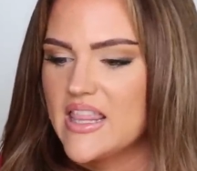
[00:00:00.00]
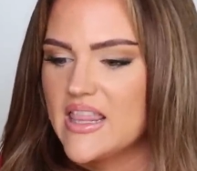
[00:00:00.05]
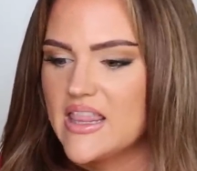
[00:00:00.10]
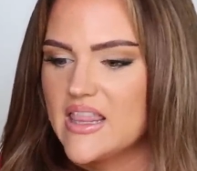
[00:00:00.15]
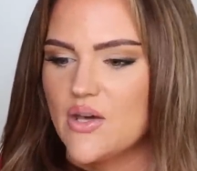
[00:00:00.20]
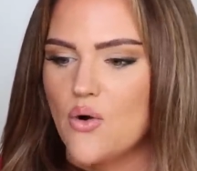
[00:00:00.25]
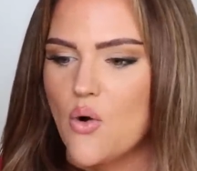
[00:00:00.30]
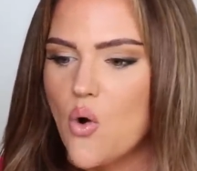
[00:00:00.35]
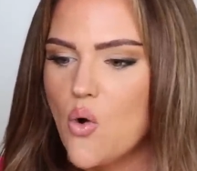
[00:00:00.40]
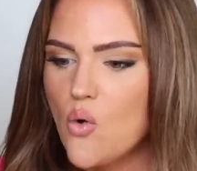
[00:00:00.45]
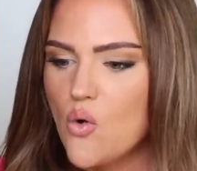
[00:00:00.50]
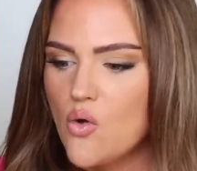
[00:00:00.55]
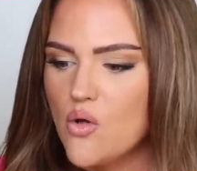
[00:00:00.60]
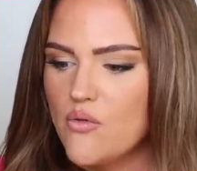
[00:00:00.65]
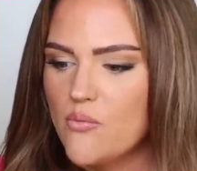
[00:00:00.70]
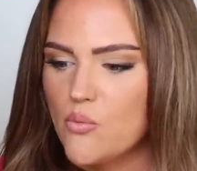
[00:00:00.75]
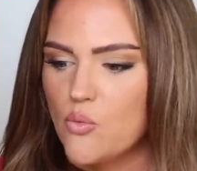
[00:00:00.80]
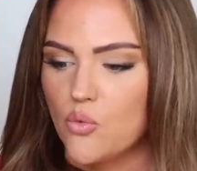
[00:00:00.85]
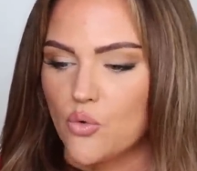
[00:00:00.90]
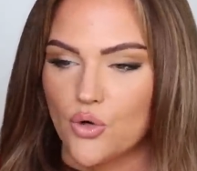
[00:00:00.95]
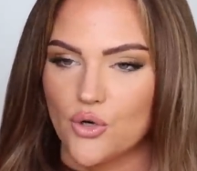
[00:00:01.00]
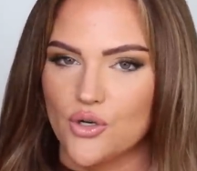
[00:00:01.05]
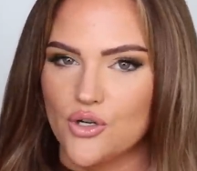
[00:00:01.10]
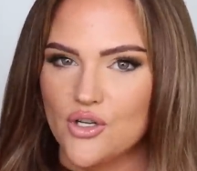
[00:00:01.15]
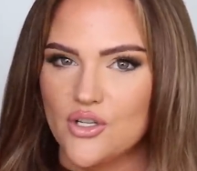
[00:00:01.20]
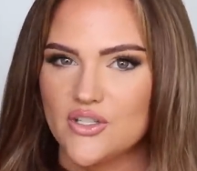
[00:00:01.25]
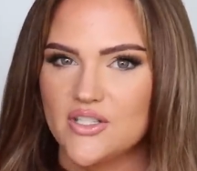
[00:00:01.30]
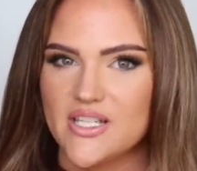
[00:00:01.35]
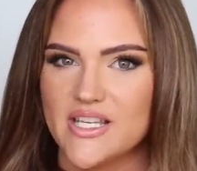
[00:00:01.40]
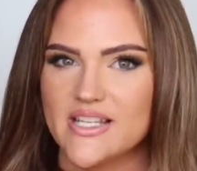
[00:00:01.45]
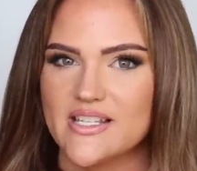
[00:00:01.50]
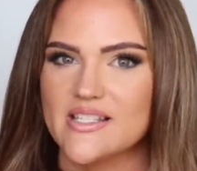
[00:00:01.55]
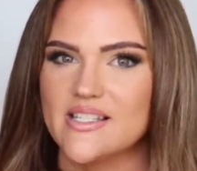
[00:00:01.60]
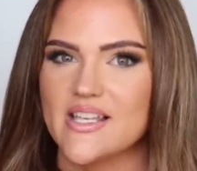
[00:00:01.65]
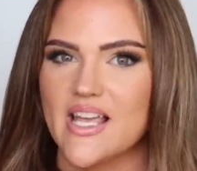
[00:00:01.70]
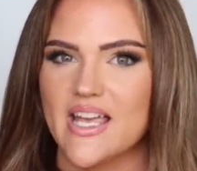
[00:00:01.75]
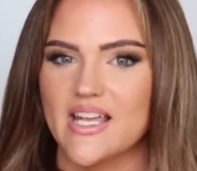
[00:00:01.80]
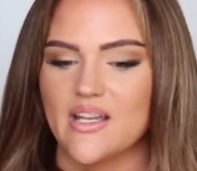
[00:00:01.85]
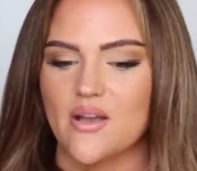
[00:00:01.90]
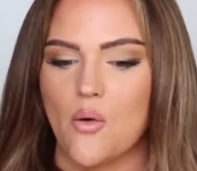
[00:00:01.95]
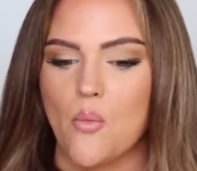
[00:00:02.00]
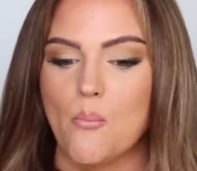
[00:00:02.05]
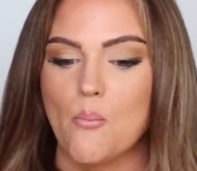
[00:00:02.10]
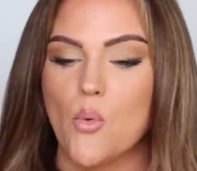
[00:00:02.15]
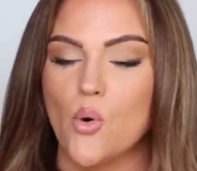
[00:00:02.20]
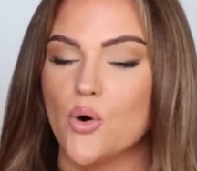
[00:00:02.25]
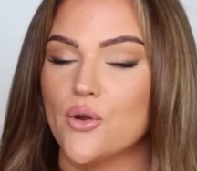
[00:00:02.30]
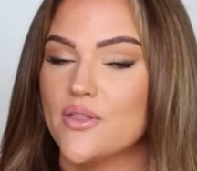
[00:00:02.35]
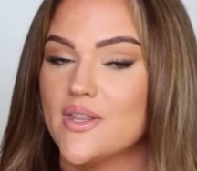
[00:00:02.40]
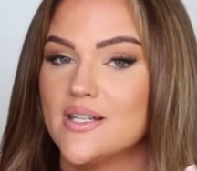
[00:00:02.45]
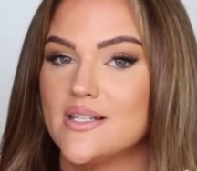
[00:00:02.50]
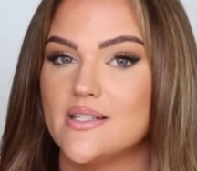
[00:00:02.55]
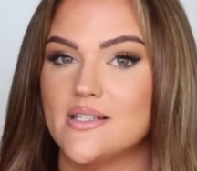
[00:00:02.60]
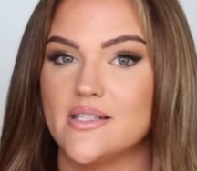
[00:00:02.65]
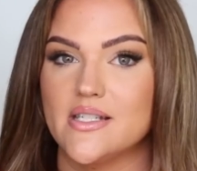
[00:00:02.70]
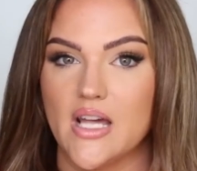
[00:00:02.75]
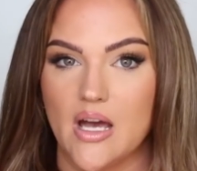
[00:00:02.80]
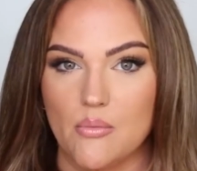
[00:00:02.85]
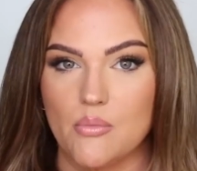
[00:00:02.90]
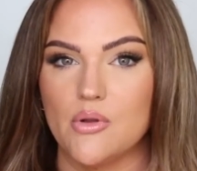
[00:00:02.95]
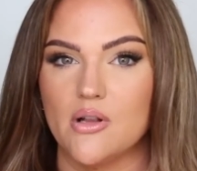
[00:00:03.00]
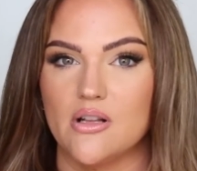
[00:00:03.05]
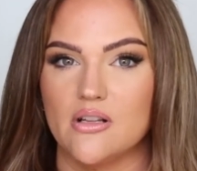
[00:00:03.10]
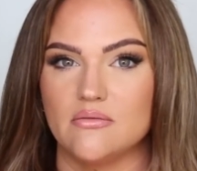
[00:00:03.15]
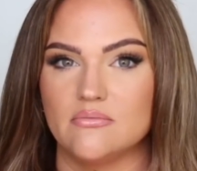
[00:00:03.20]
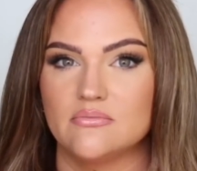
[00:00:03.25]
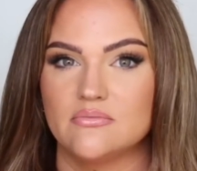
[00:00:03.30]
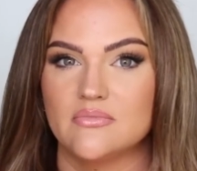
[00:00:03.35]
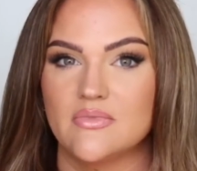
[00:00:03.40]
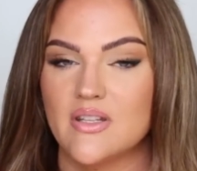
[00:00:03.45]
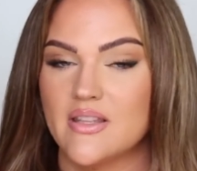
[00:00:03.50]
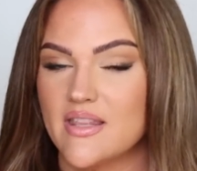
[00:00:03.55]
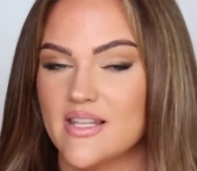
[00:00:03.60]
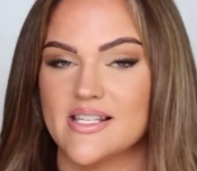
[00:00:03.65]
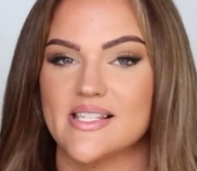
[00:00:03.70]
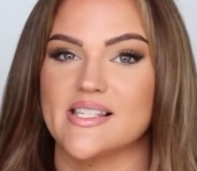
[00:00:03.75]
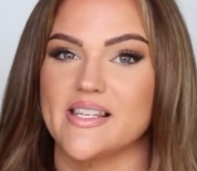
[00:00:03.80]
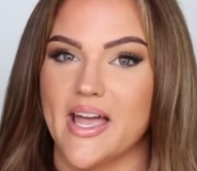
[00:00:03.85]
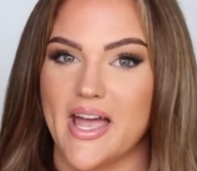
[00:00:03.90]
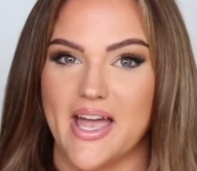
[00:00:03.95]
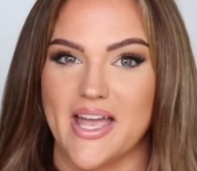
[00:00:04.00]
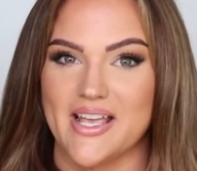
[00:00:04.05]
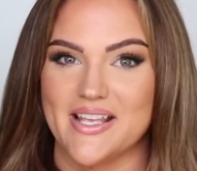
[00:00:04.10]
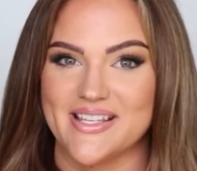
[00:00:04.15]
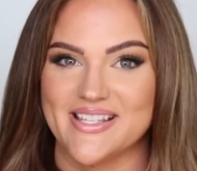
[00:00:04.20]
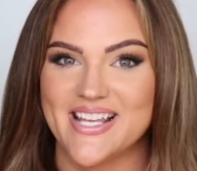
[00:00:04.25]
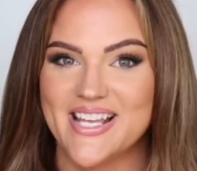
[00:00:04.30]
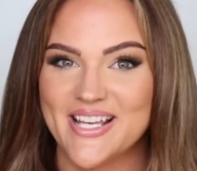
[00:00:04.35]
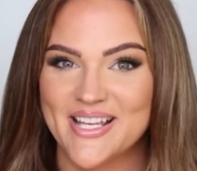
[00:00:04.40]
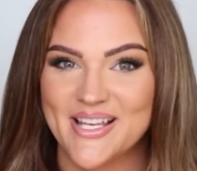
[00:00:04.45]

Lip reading: The whole world is like more than double the size